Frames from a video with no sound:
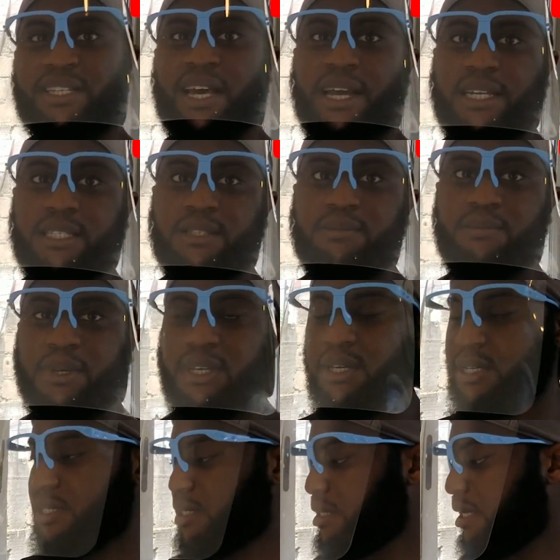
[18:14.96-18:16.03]
Snacks,
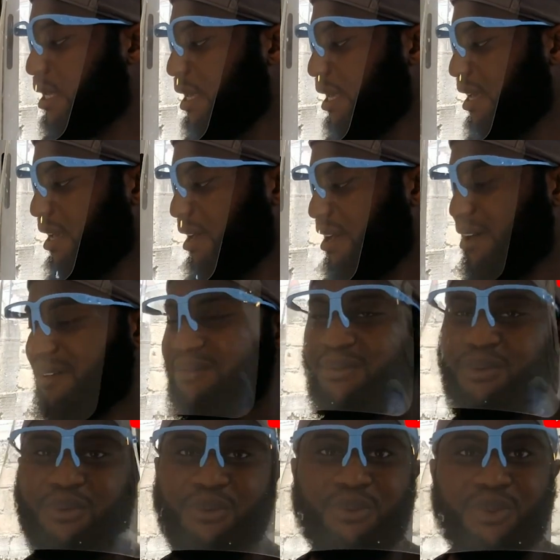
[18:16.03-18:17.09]
because
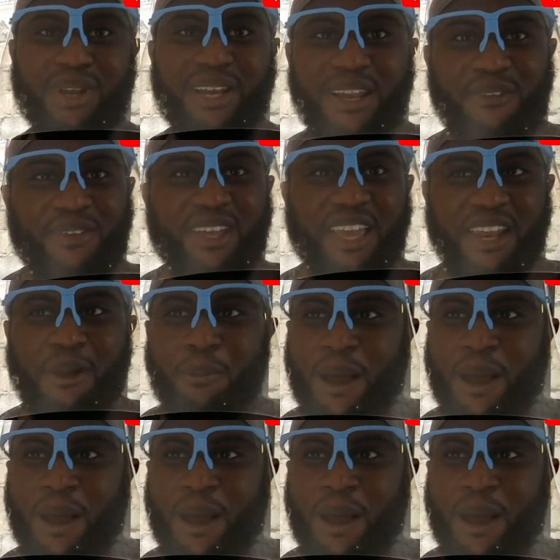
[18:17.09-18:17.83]
we're living in a